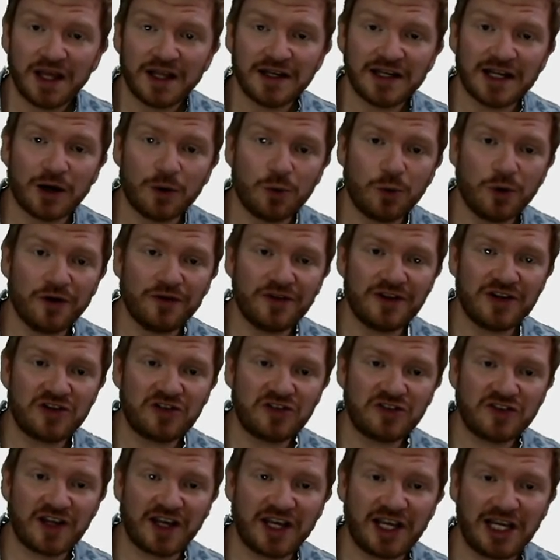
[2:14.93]
Now, what
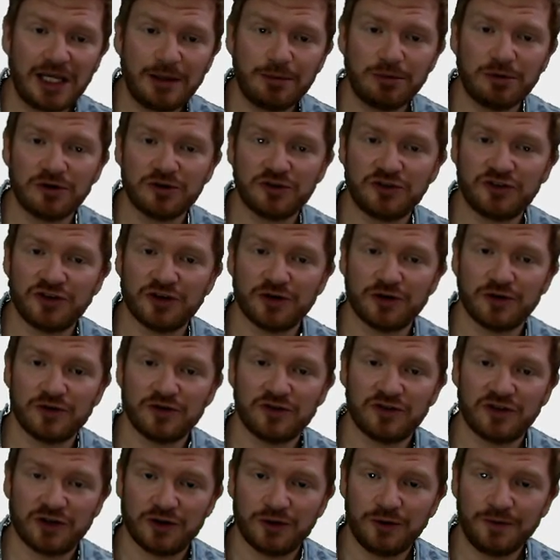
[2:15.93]
this table
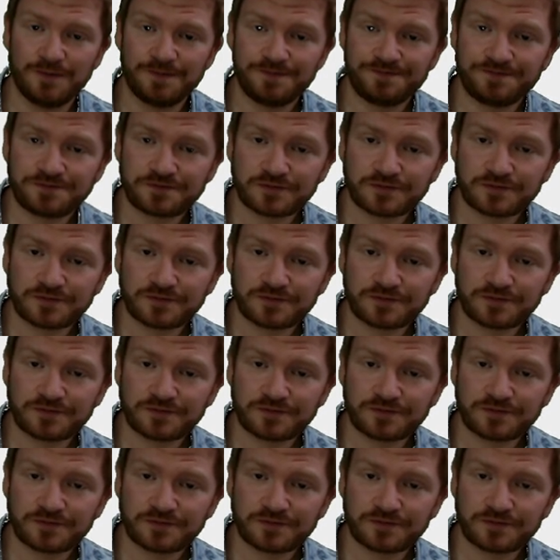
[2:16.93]
shows you